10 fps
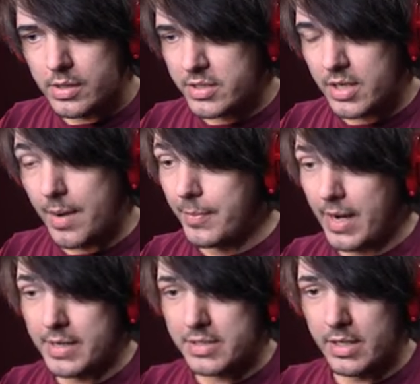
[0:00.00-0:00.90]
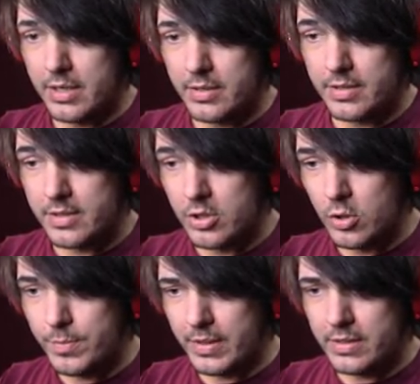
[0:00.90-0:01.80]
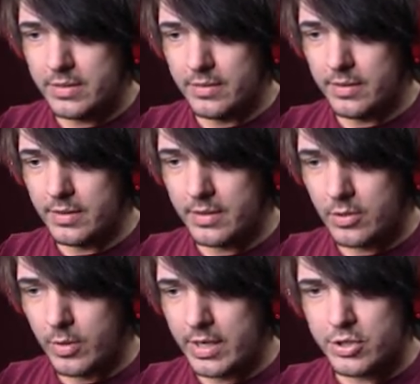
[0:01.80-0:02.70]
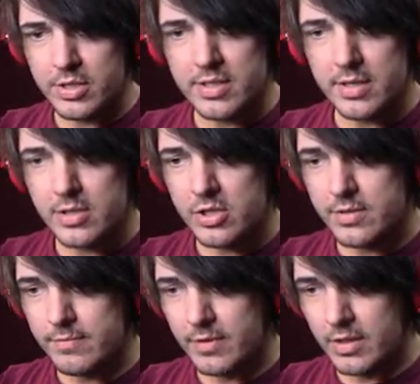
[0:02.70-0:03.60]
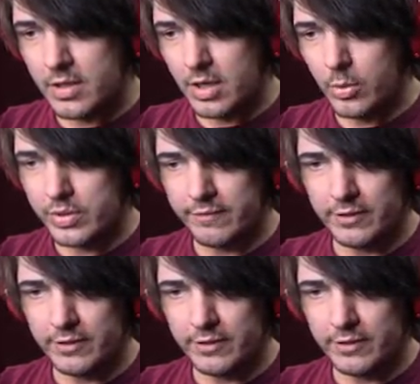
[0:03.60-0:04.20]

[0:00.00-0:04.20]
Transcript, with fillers: Stop asking stupid questions and just go with the